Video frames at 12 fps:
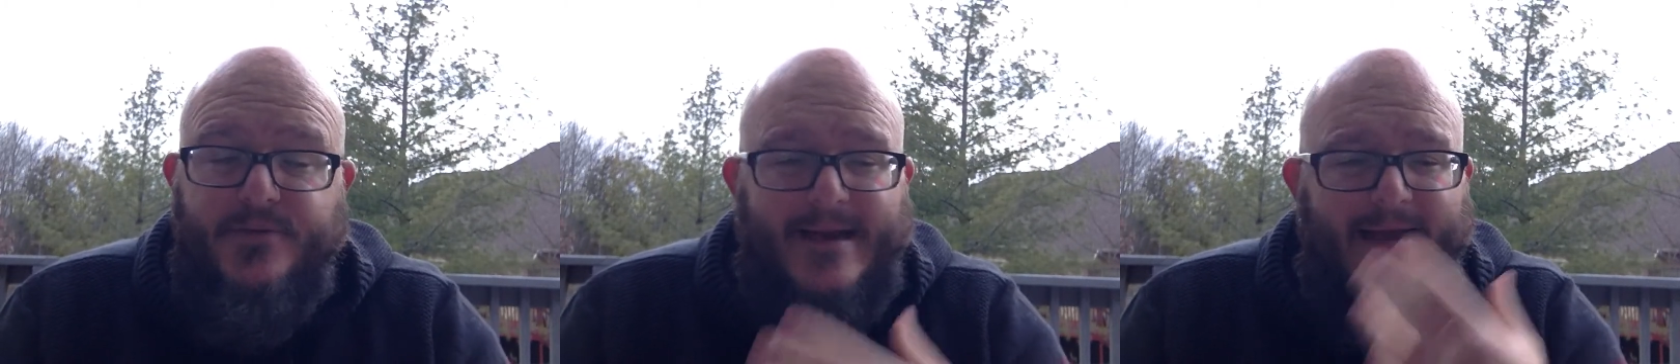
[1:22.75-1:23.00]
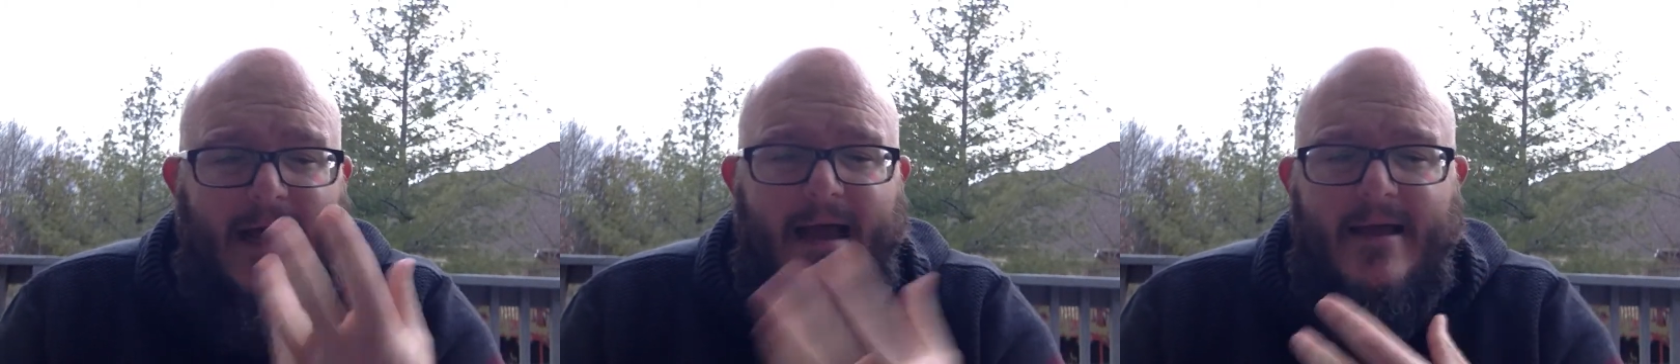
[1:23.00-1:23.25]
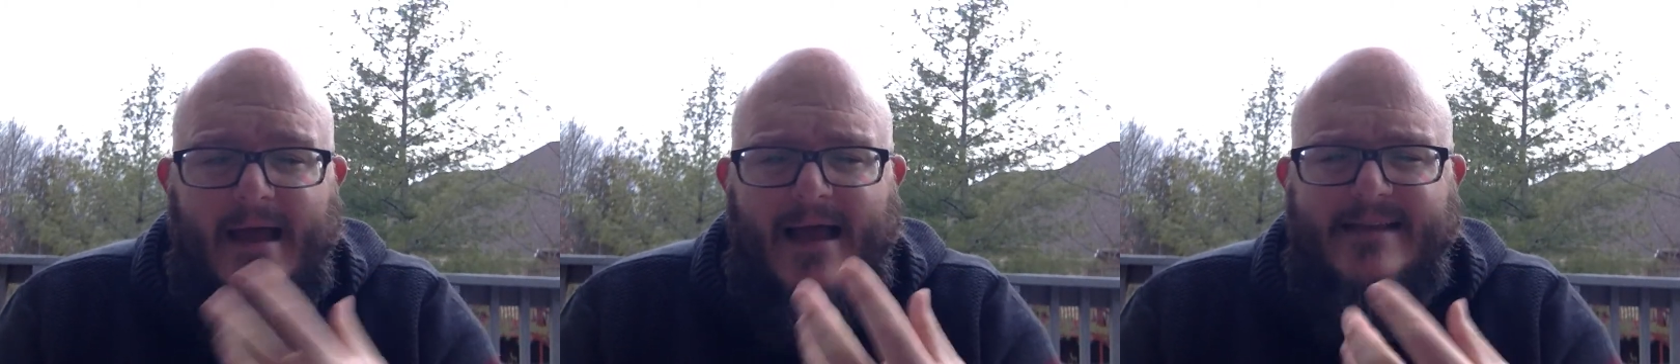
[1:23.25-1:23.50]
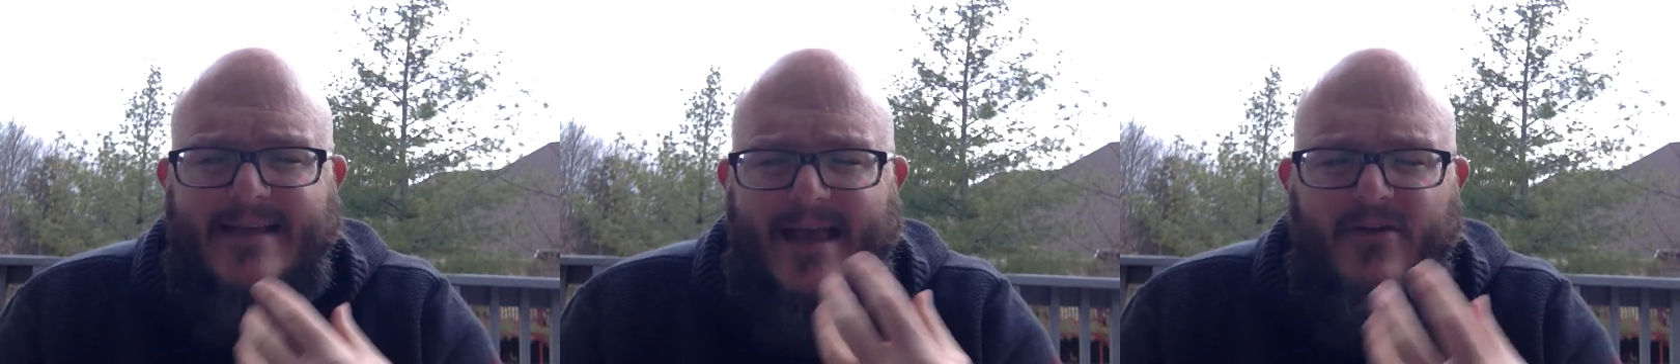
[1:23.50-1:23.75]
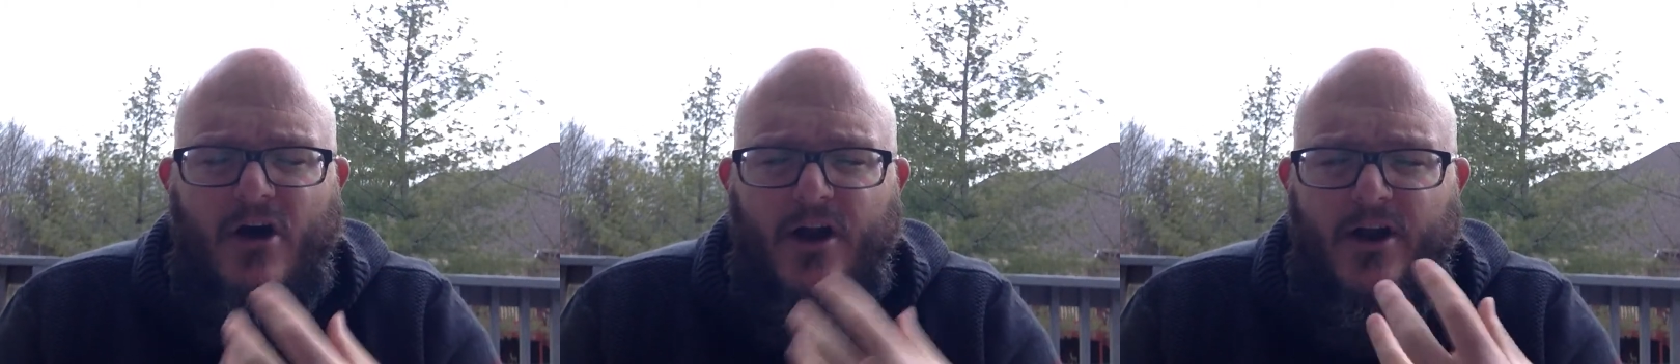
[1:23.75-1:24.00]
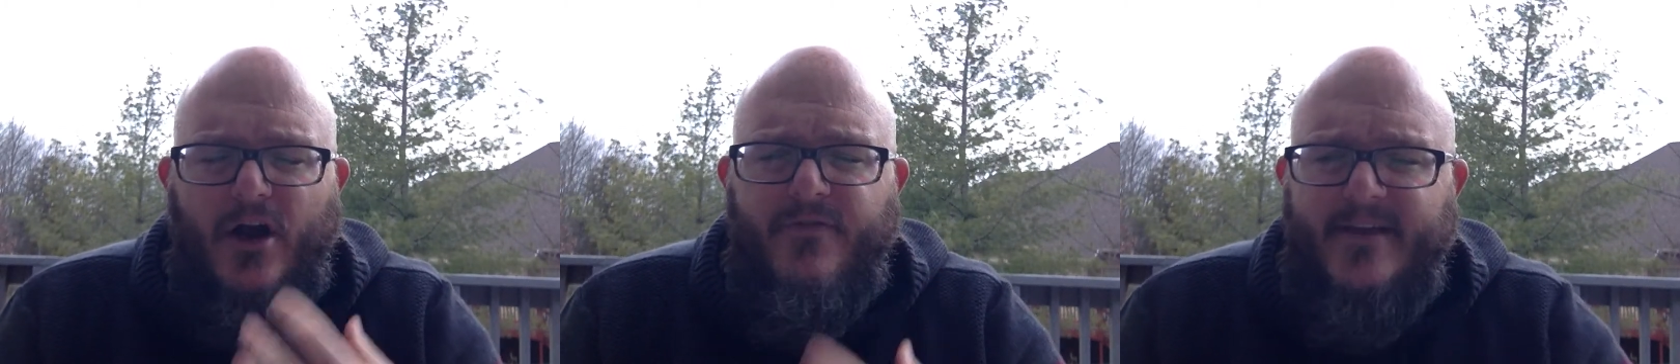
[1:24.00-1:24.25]
but I have on
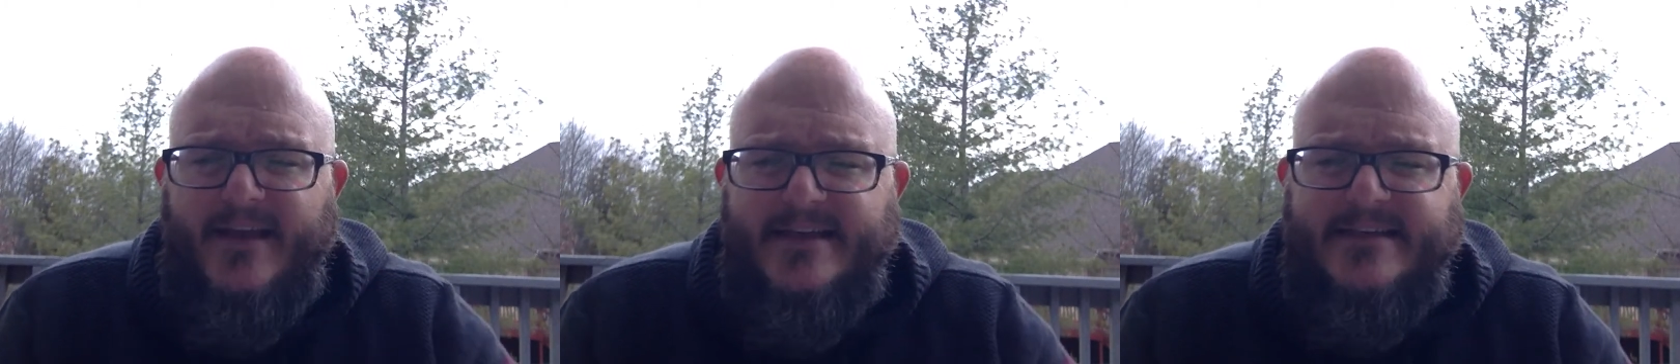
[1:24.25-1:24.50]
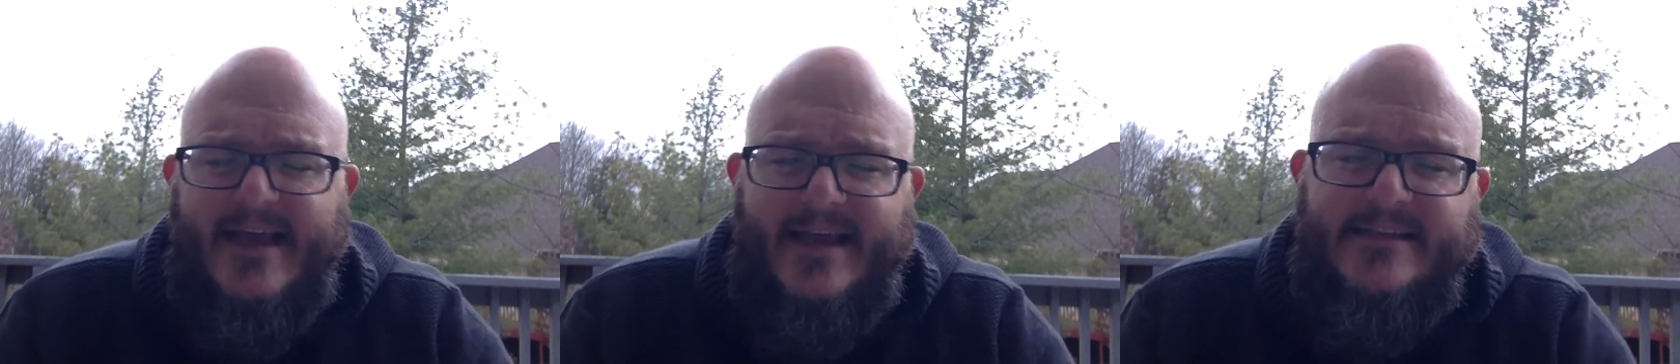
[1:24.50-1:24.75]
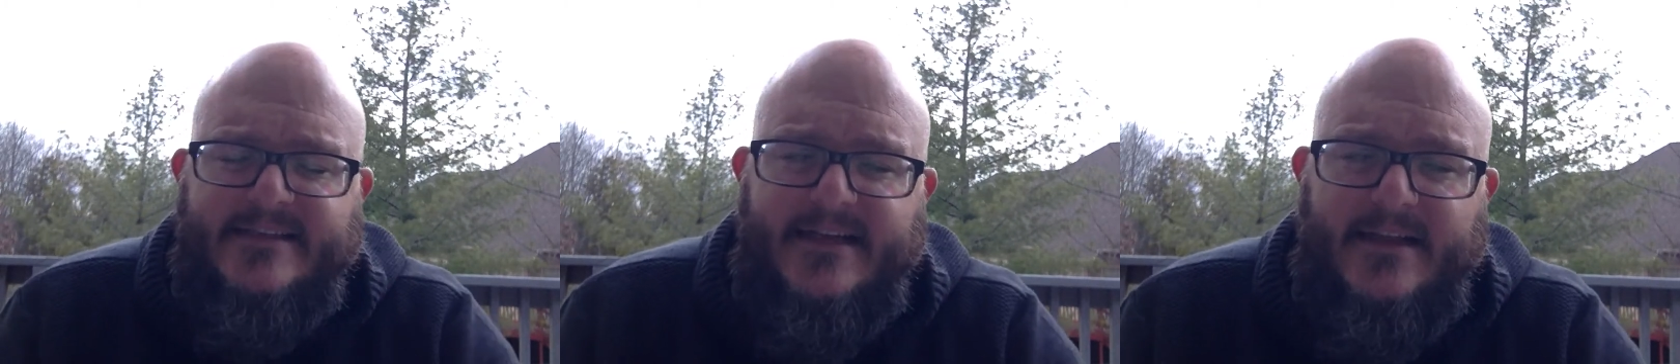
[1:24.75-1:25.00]
and off again taste,